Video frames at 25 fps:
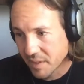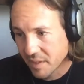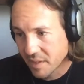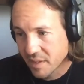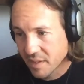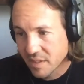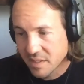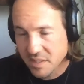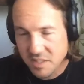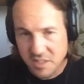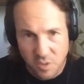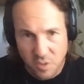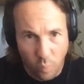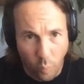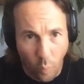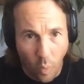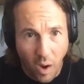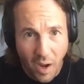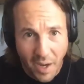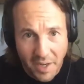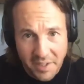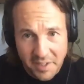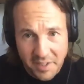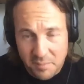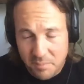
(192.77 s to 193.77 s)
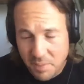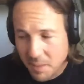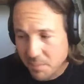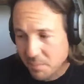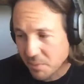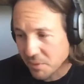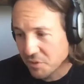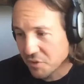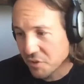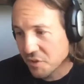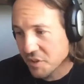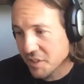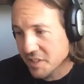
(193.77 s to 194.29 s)
So, why did people do
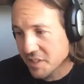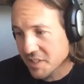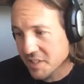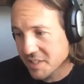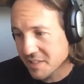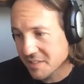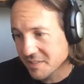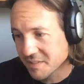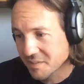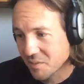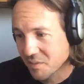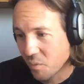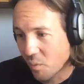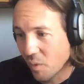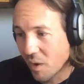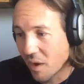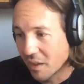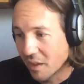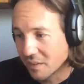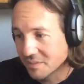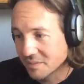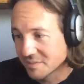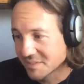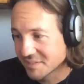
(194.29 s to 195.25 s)
this? Well,